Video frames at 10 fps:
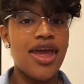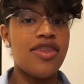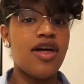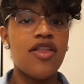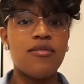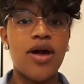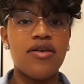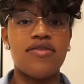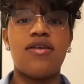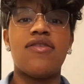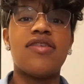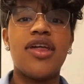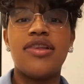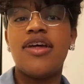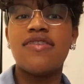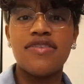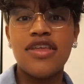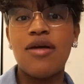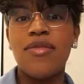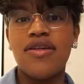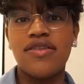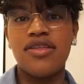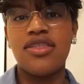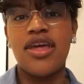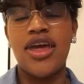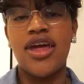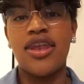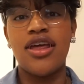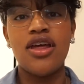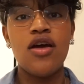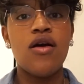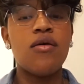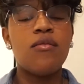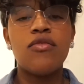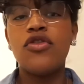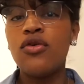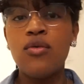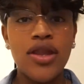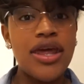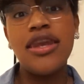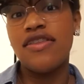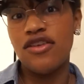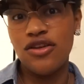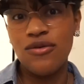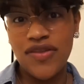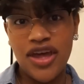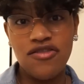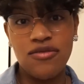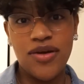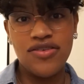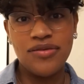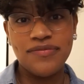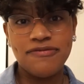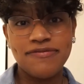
and the other microservice can listen to that message and do what they need to do with that information.